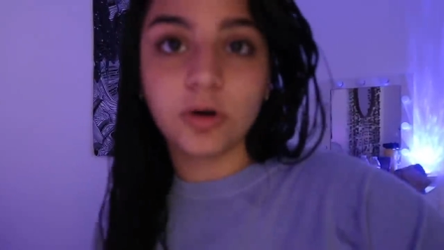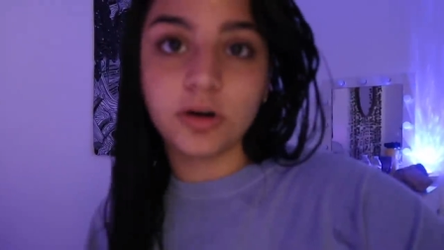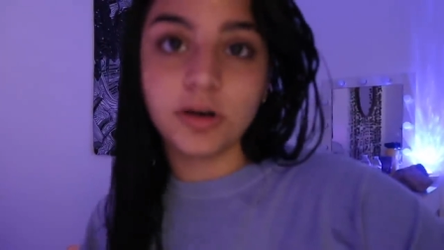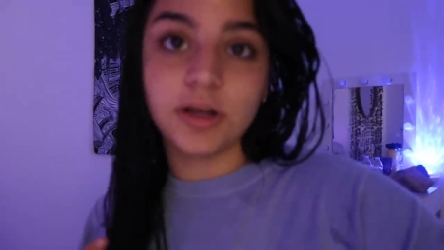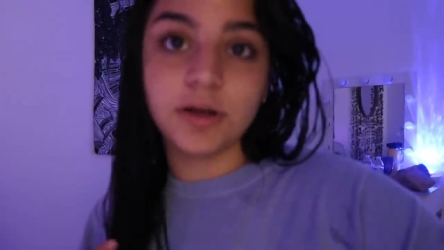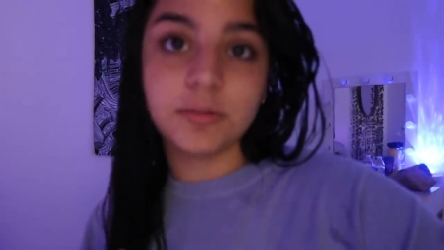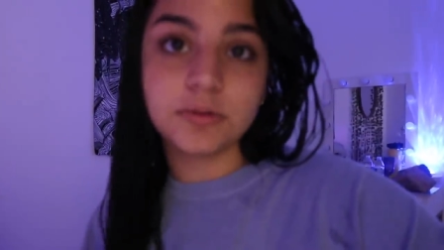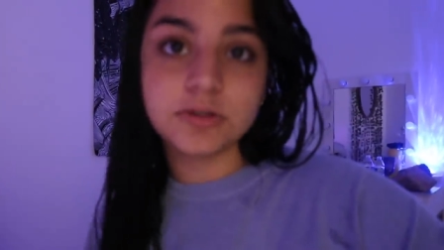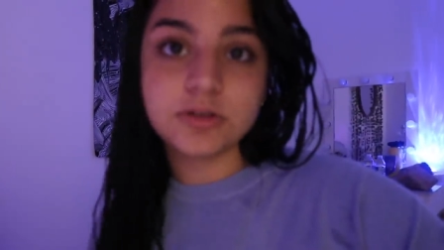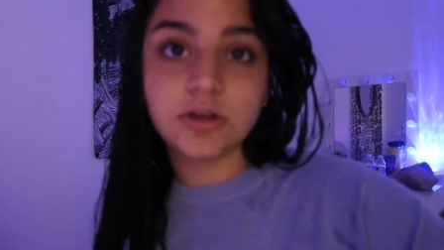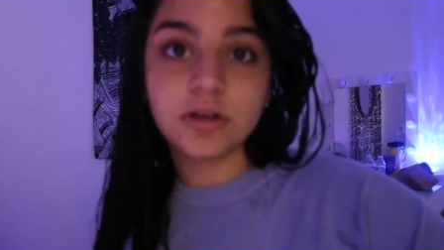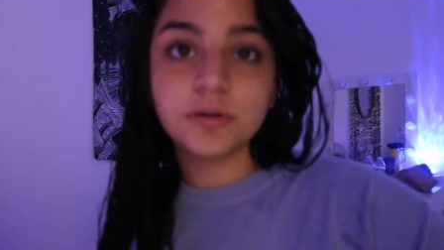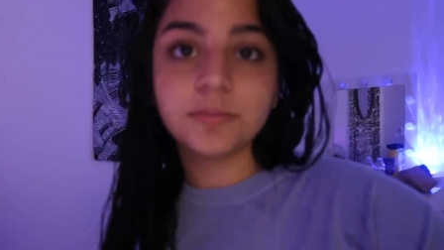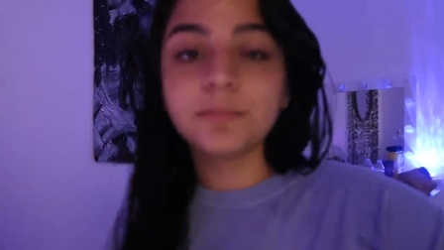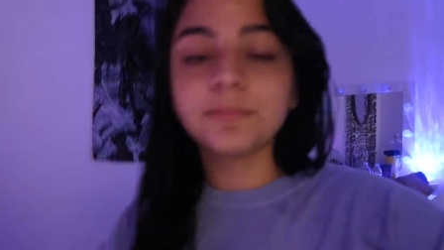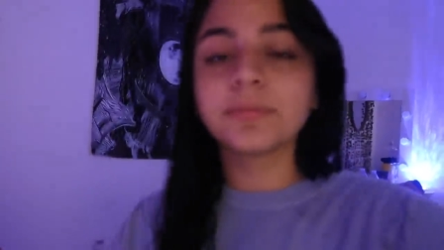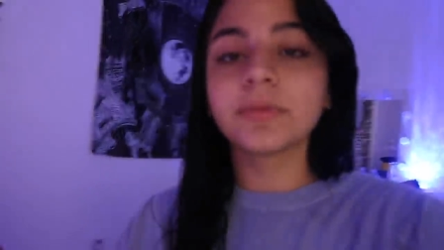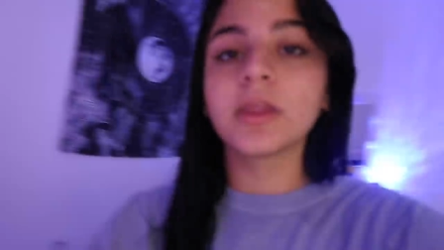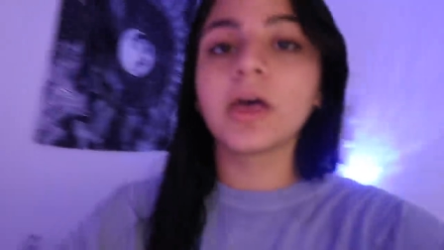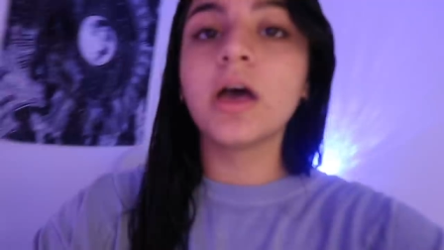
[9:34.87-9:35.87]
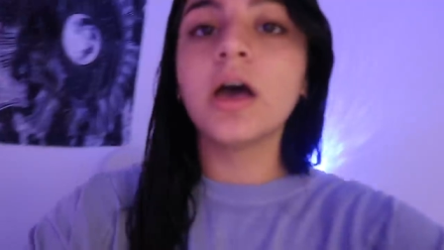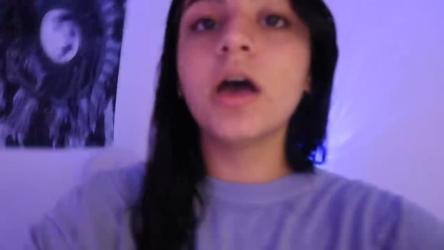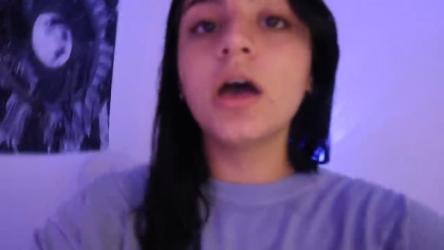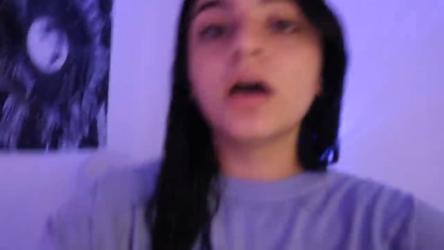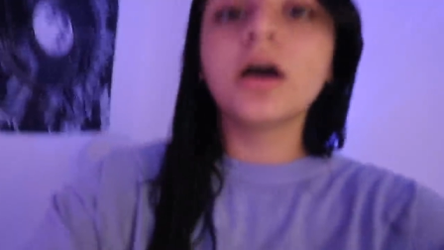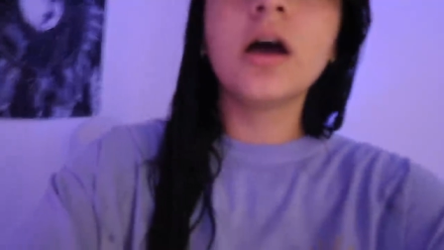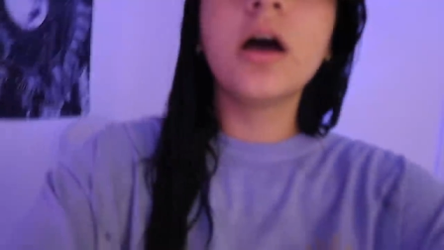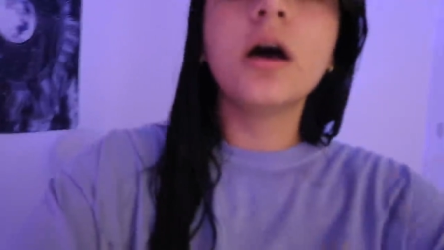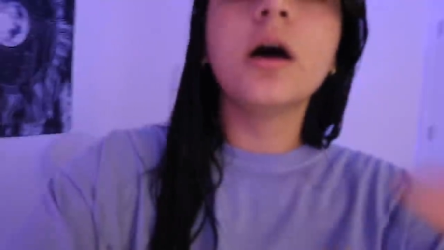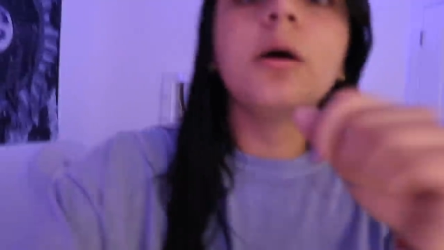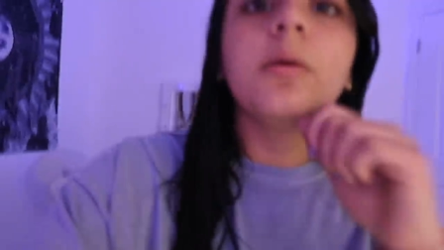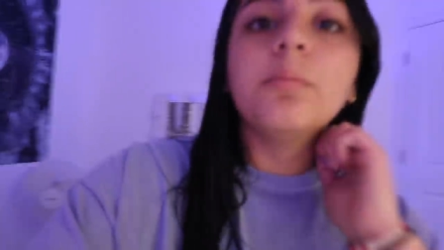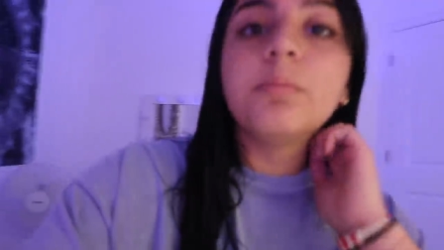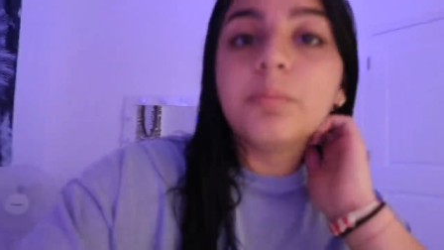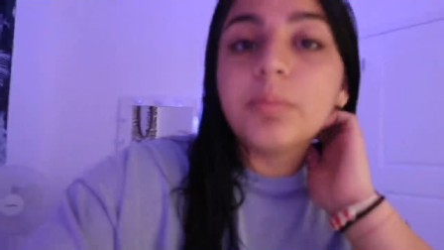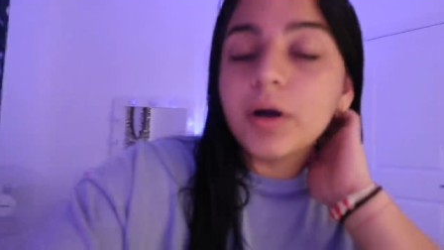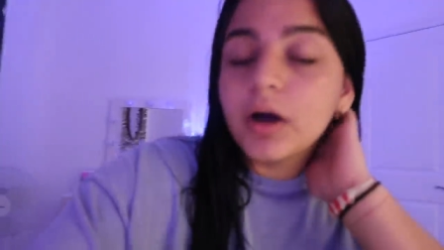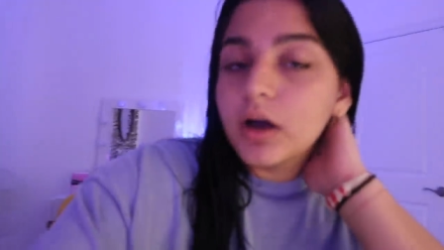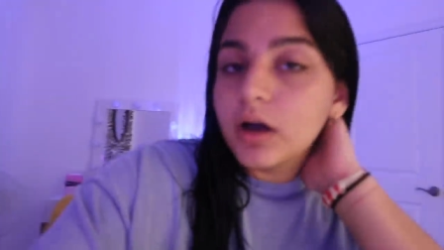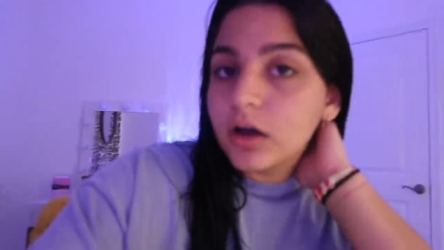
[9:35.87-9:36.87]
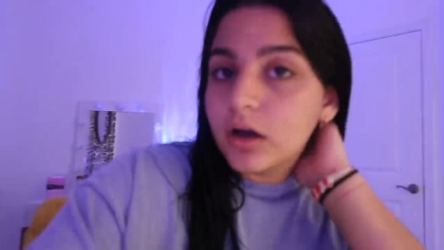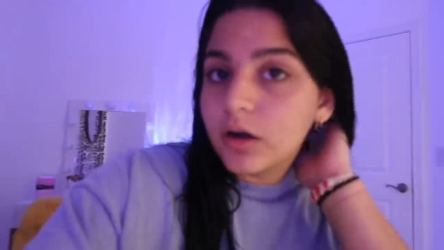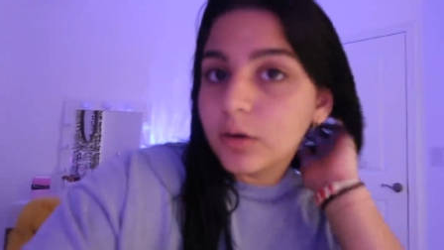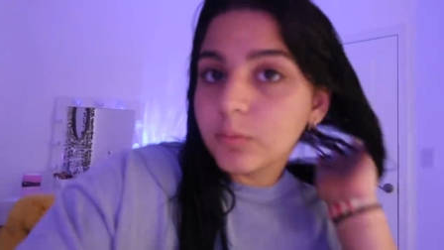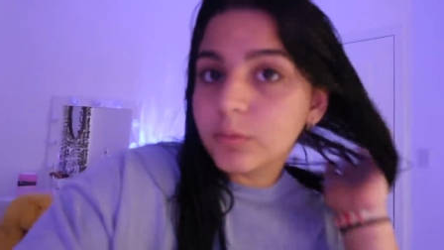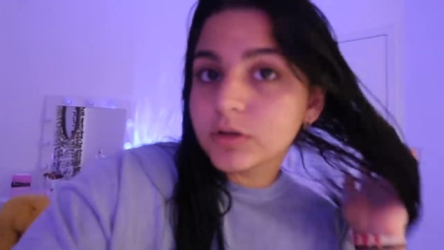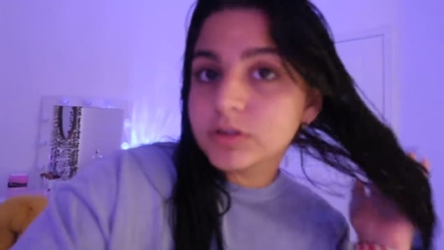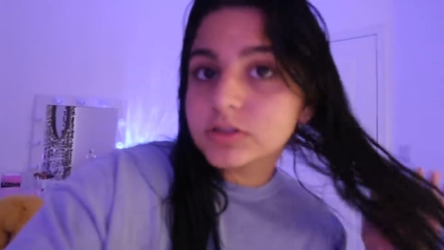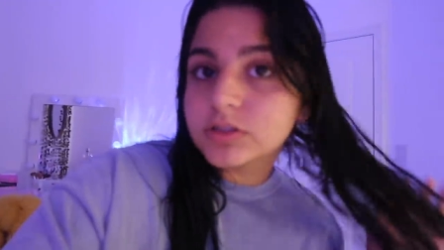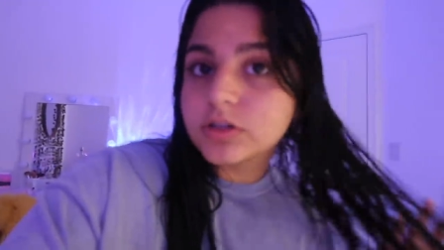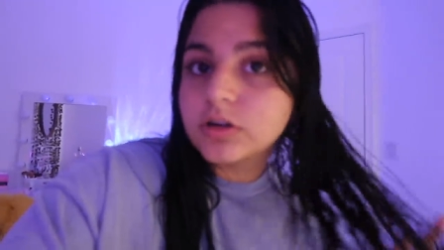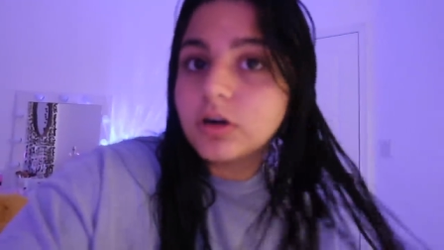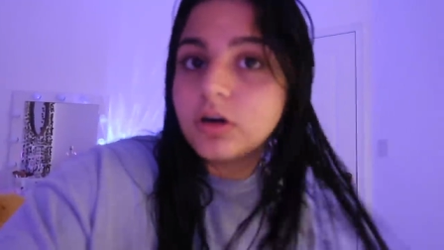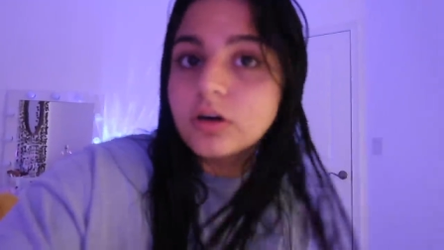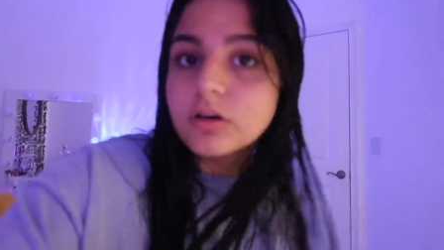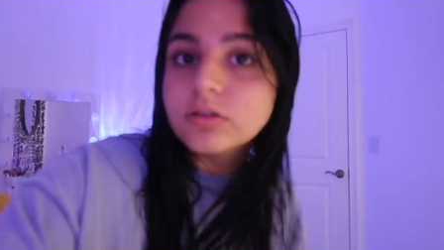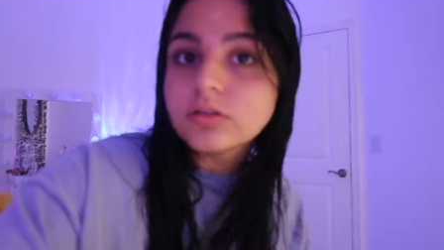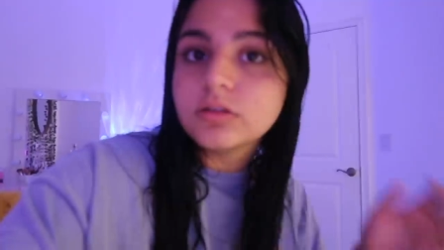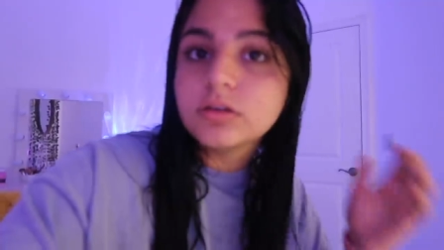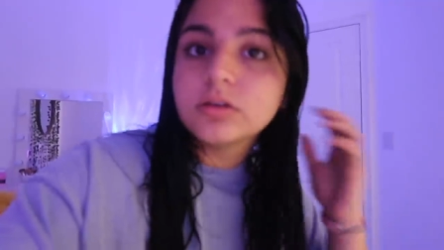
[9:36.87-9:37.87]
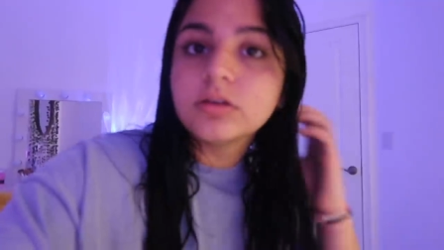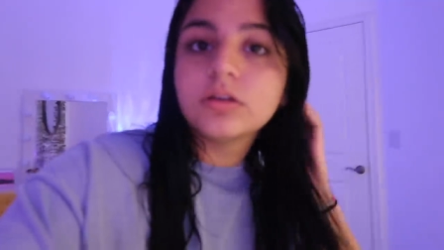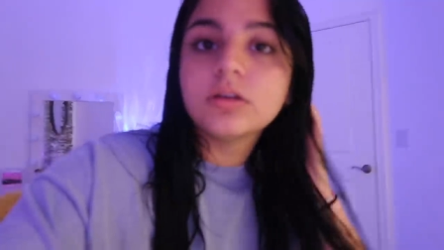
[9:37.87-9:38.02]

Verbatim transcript: on Amazon. But um what's it called?